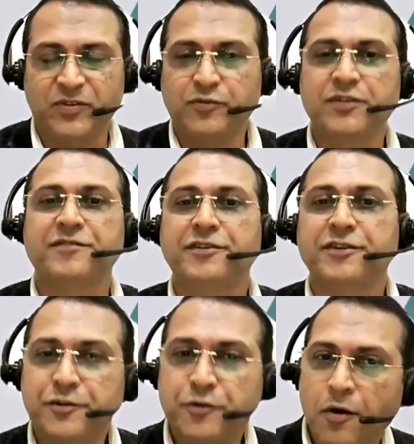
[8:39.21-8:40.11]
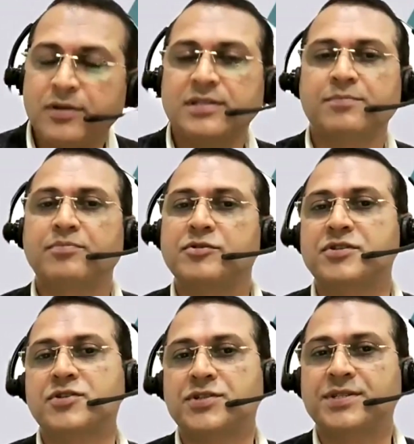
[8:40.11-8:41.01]
So this is a detox
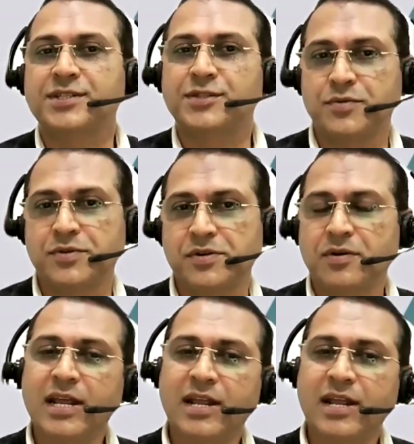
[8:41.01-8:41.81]
procedures is going on,